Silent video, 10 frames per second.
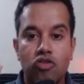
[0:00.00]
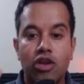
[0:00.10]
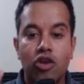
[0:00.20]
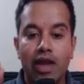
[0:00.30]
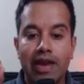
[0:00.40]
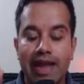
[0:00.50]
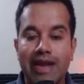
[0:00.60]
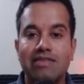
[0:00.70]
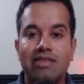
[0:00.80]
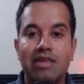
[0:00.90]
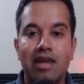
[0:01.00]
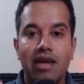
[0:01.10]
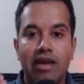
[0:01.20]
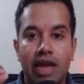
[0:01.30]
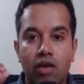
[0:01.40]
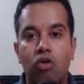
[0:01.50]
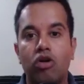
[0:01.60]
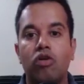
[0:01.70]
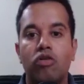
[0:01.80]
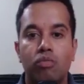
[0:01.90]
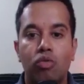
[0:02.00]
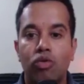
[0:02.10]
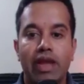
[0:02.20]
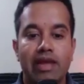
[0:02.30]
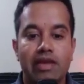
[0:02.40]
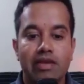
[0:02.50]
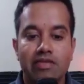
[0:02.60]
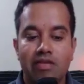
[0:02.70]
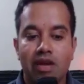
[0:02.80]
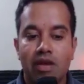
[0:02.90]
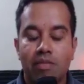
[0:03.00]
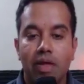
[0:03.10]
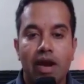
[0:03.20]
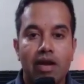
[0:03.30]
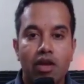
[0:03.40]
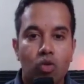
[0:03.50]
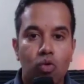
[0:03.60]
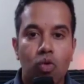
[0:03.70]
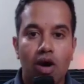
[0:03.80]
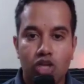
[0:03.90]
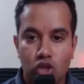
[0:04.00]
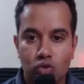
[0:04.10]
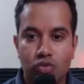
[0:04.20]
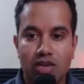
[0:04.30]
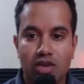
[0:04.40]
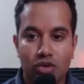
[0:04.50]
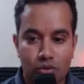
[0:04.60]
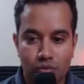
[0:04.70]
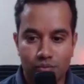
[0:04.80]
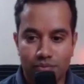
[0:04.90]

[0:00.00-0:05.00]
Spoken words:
that you can excel in one or more areas that you are choosing to.